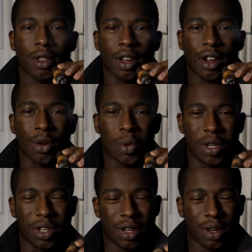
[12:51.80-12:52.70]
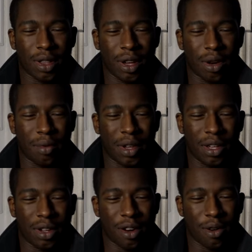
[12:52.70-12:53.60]
There we go, there we
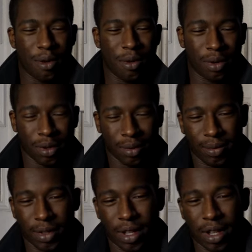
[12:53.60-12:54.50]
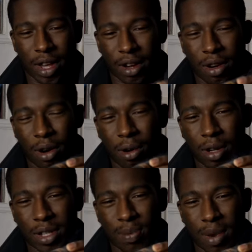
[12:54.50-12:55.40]
go. Look at that coal,
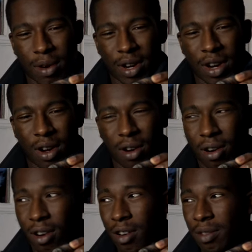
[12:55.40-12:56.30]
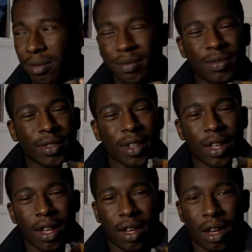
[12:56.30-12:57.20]
it's burning hard.
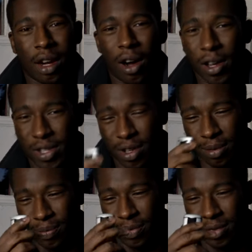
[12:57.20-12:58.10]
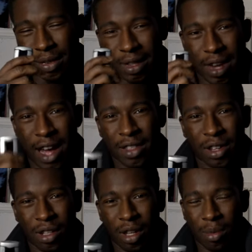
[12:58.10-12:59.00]
Also, now the
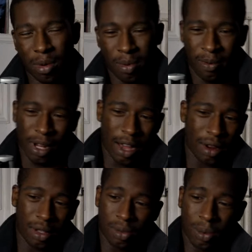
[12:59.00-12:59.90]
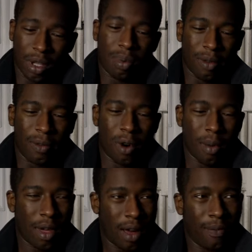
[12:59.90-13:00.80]
Colibri lighter is really
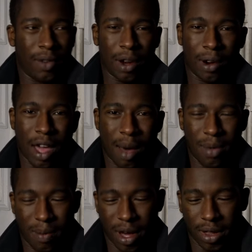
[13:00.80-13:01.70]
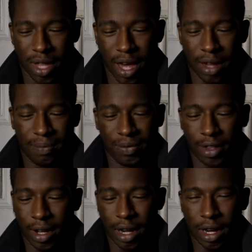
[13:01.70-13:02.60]
performing. I'm very happy about that.
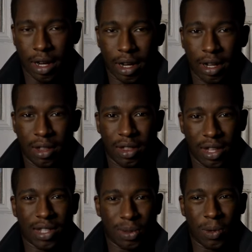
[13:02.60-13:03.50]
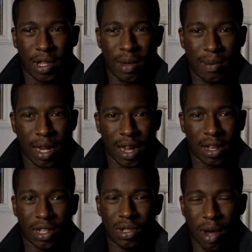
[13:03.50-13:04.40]
Uh, this is what they meant. I
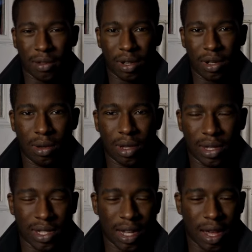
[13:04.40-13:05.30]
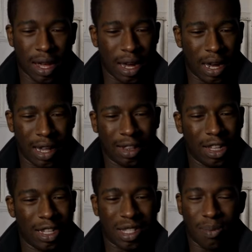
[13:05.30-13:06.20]
guess you have to this uh, at
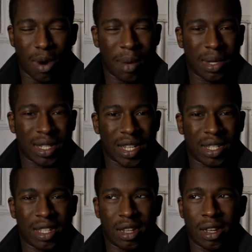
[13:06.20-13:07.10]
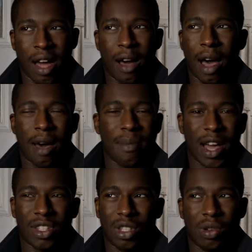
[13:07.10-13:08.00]
least in probably sixty. To, I, I
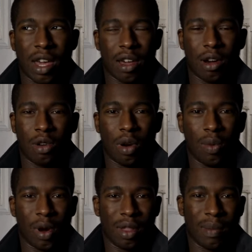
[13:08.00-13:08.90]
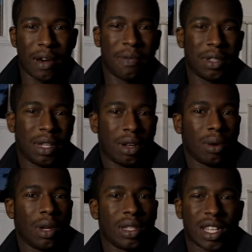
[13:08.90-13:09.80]
imagine you can't go no more than about fifty
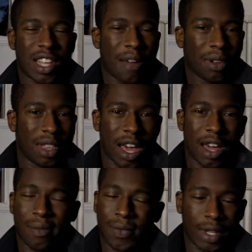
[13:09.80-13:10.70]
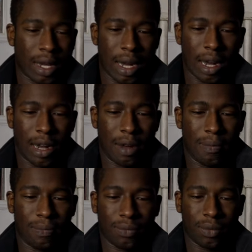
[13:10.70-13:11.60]
degrees, because after that,
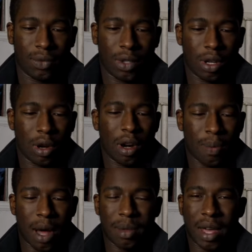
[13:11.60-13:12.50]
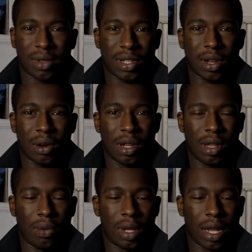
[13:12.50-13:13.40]
um, you're gonna probably have to start
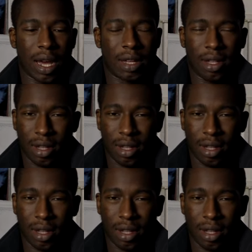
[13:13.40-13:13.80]
dealing with, like,